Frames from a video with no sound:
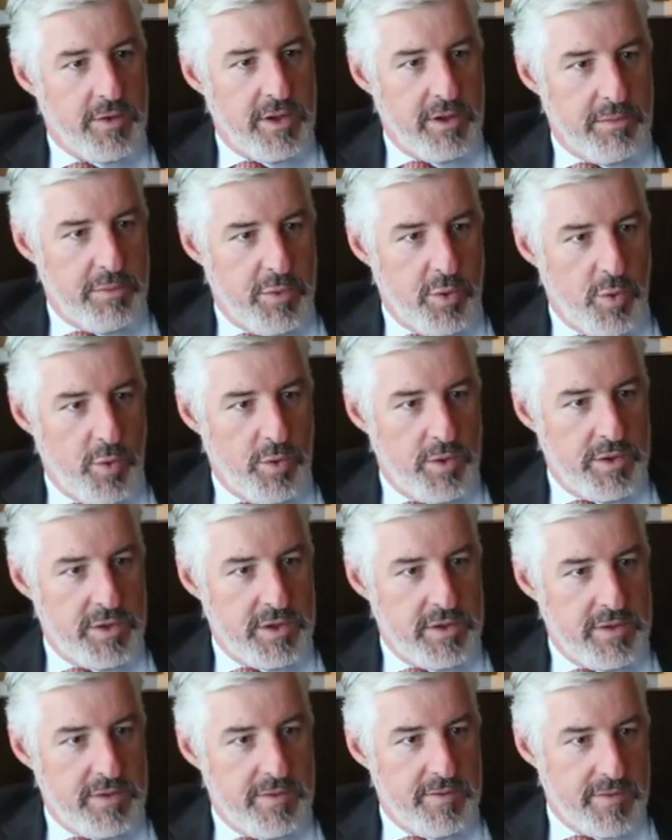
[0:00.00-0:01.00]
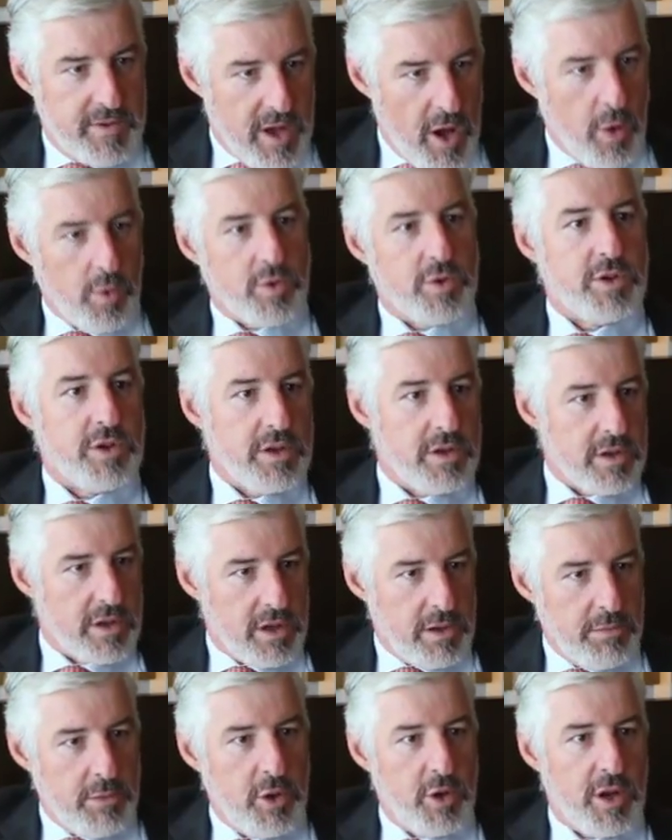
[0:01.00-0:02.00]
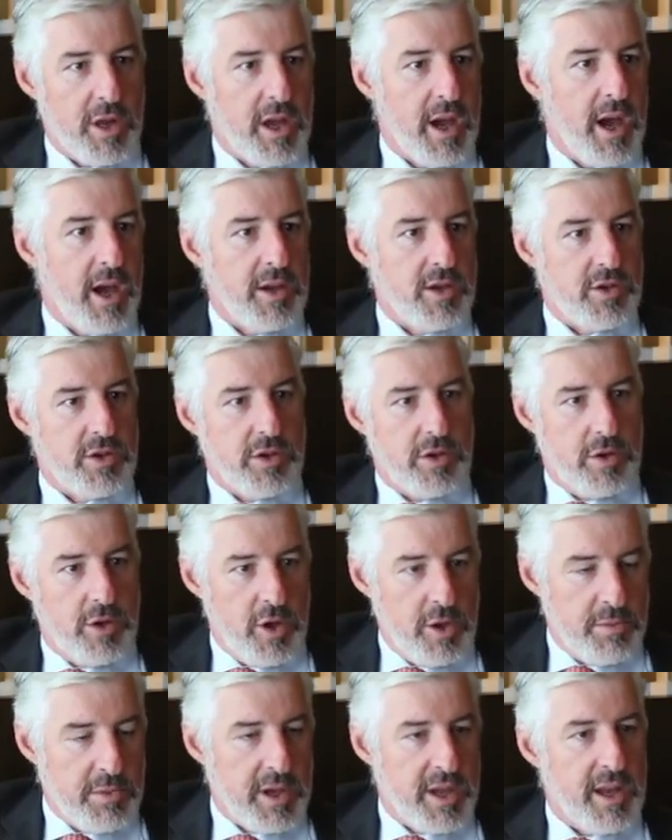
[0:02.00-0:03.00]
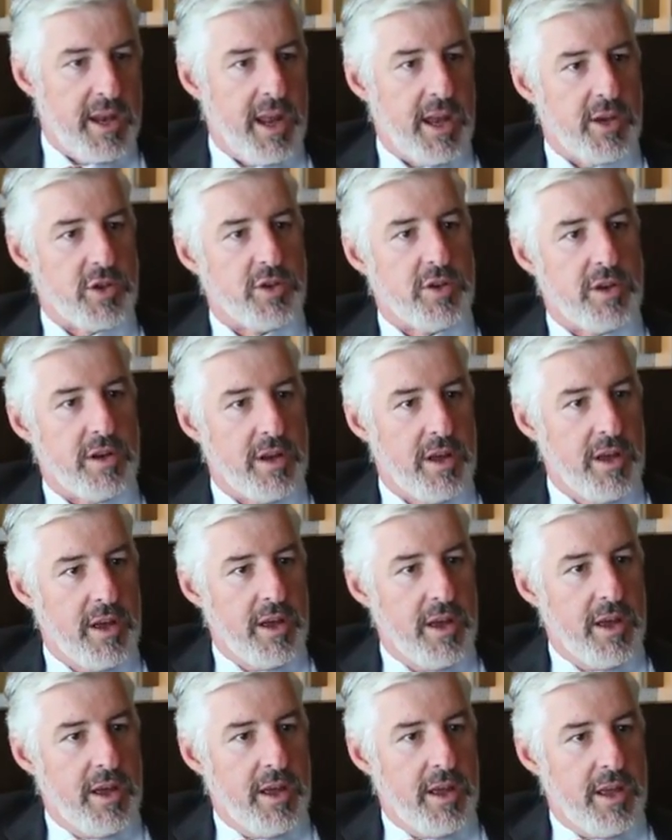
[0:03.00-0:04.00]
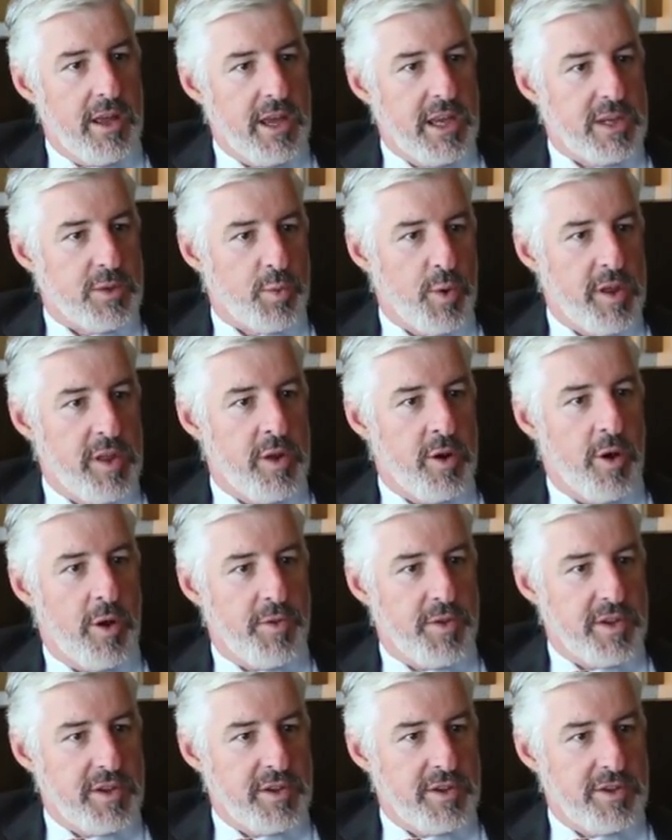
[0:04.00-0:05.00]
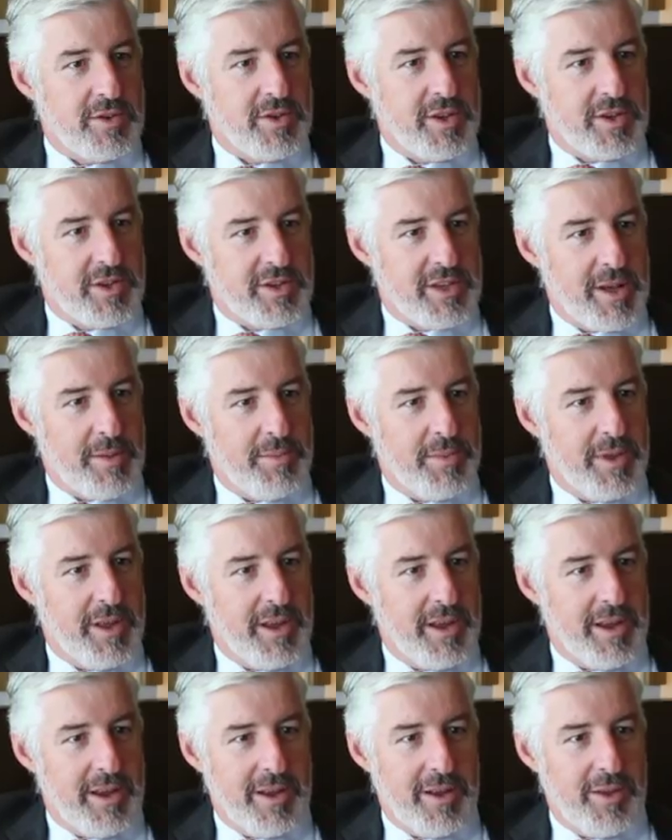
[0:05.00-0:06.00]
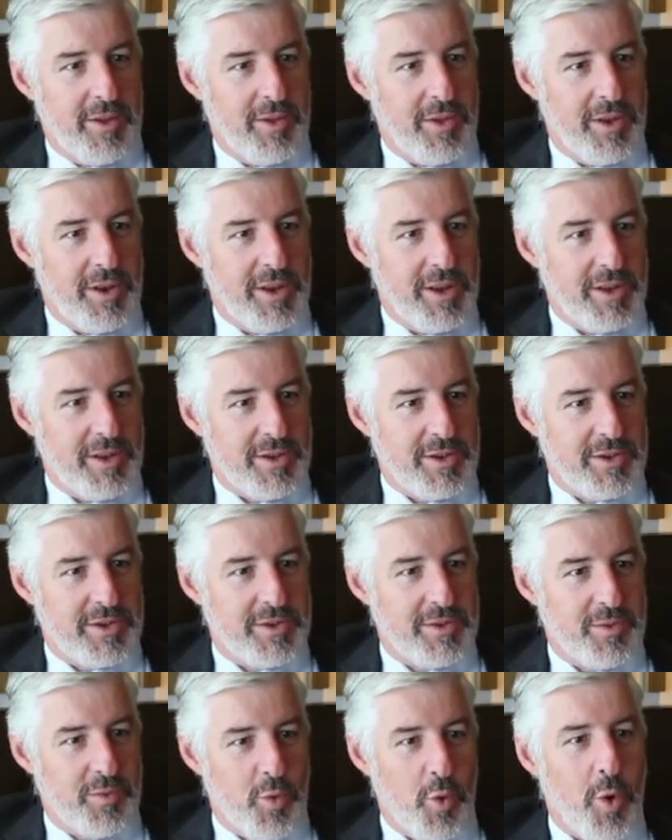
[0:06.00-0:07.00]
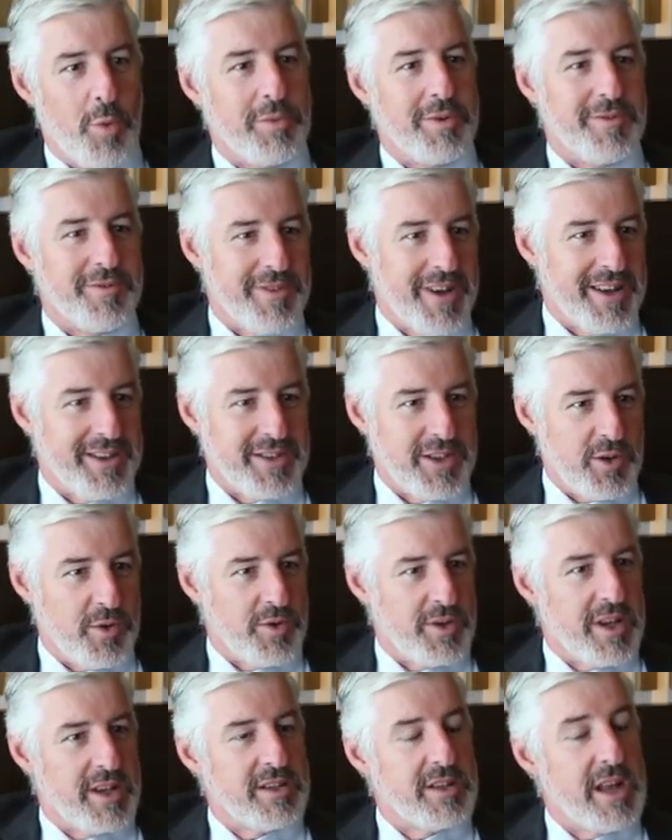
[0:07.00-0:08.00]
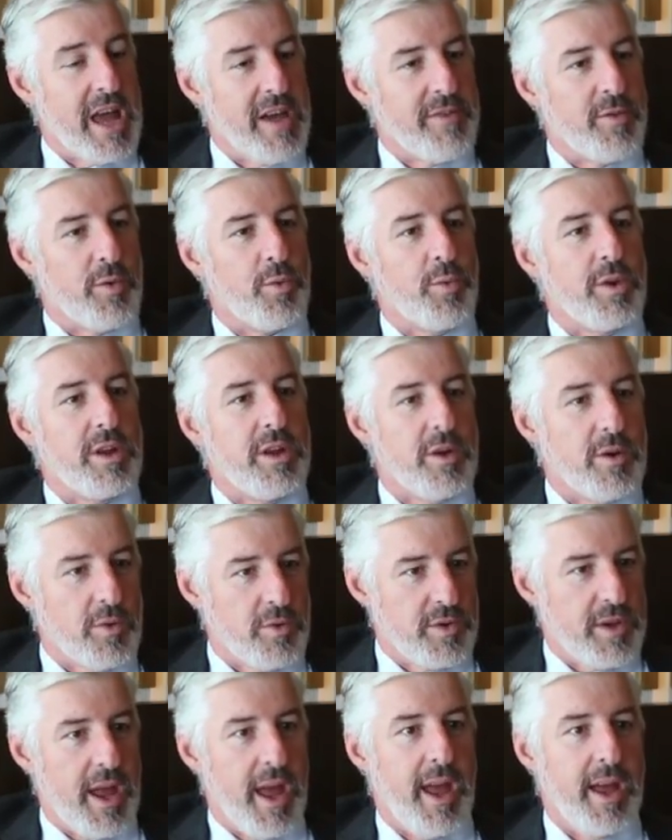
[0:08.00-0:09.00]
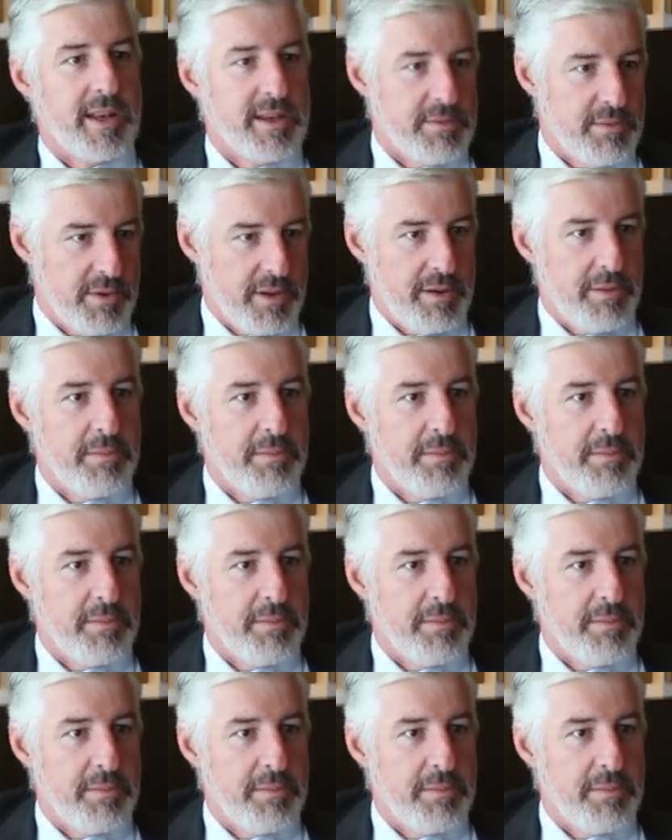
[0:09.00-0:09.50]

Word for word: on the importance of culture, communication, human connection, is whether or not this is just something that is warm and fuzzy or does it have a real tangible